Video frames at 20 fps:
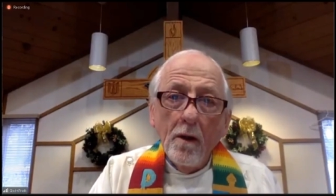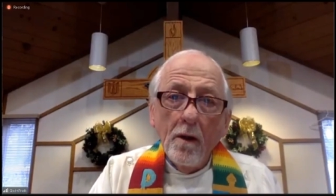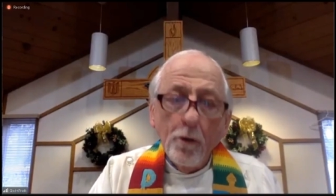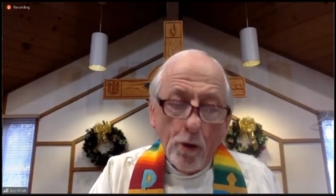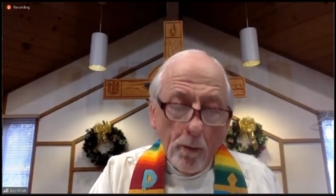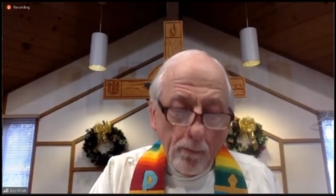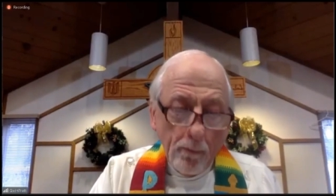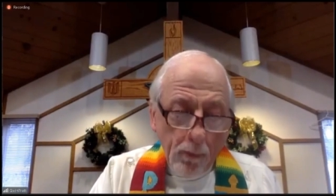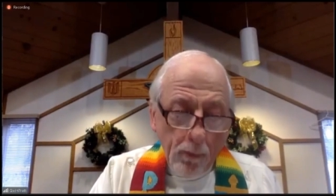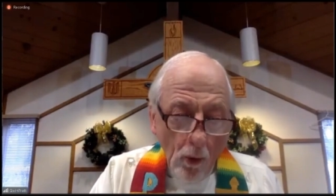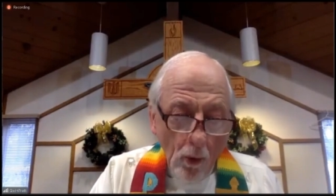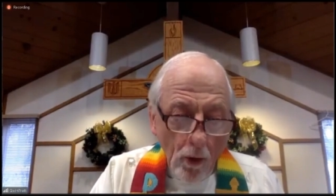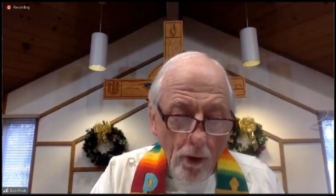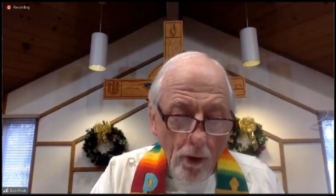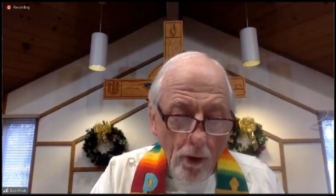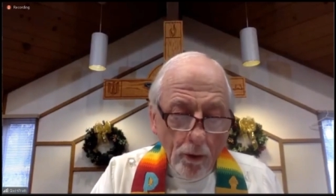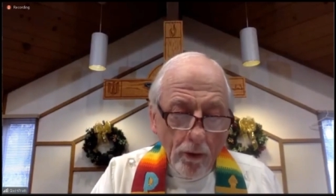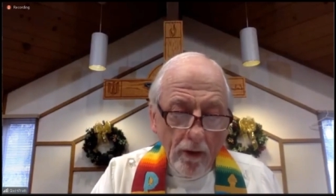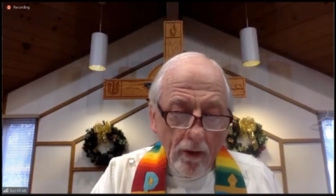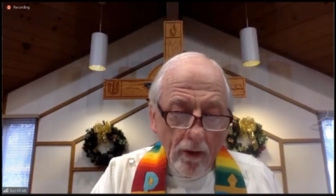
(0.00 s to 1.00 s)
to
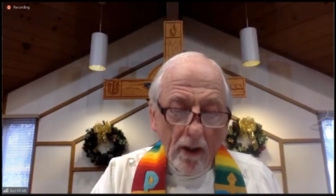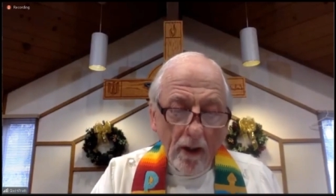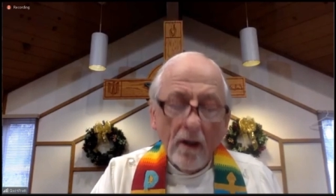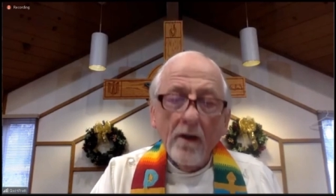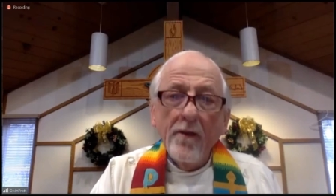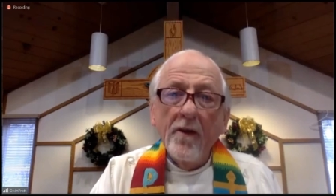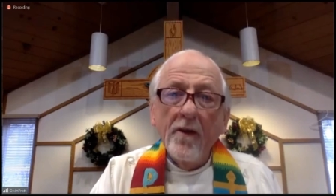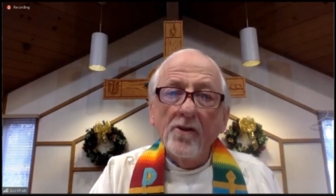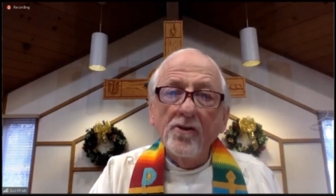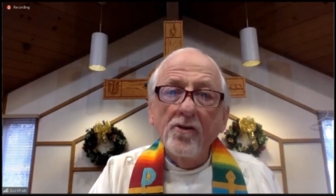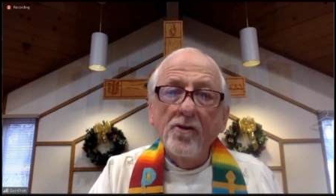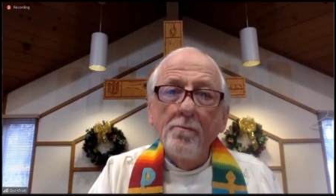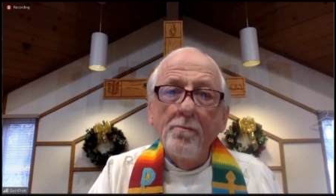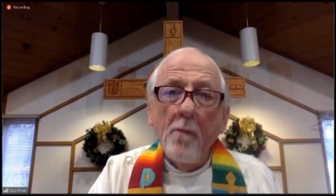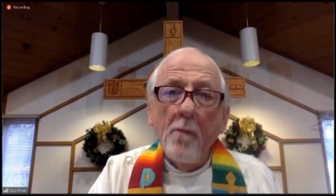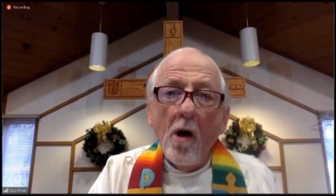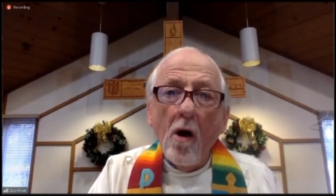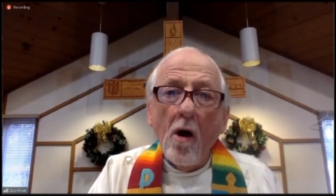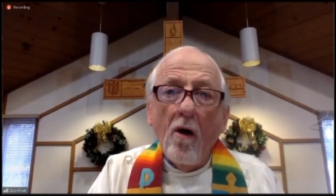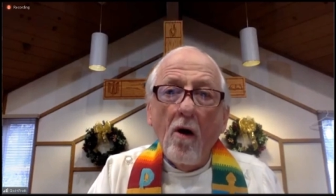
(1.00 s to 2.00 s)
prune the
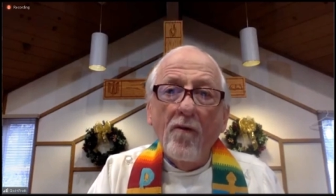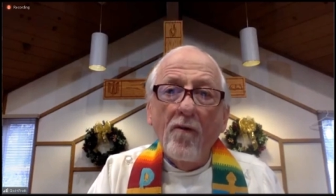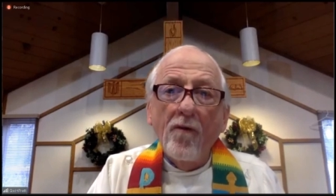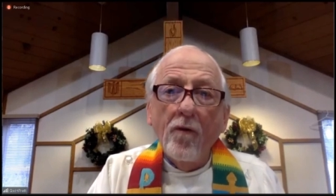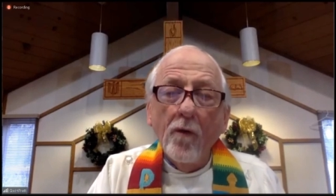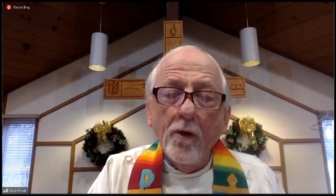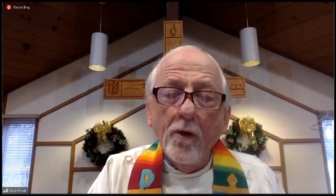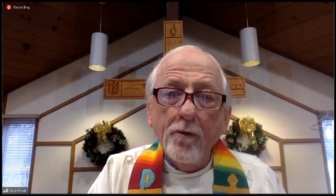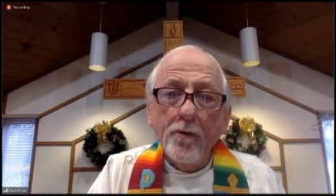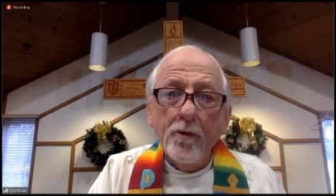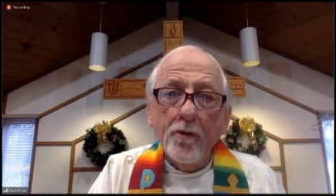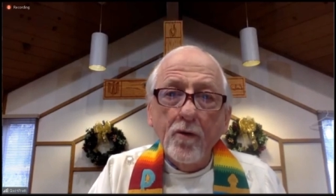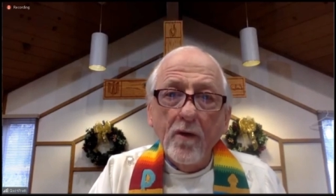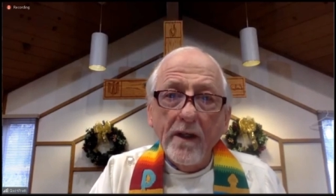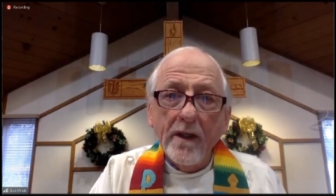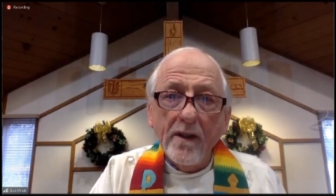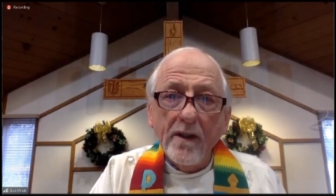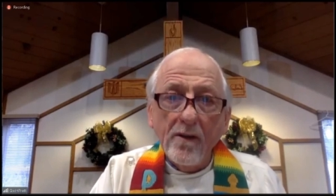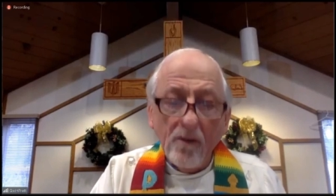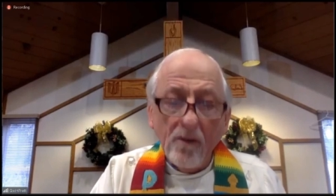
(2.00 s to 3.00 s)
small fruit
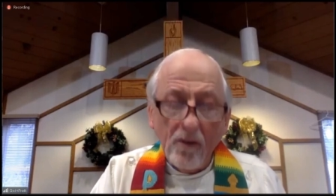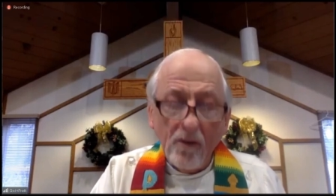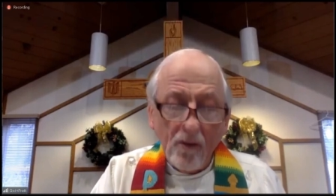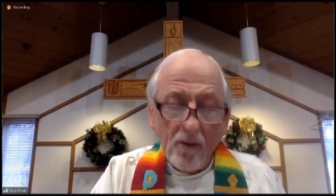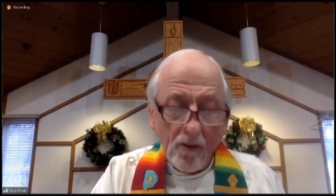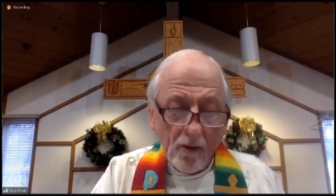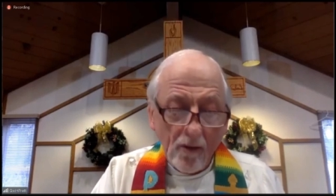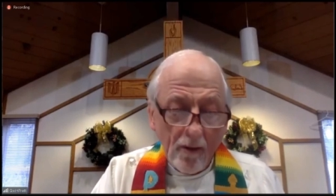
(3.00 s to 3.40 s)
trees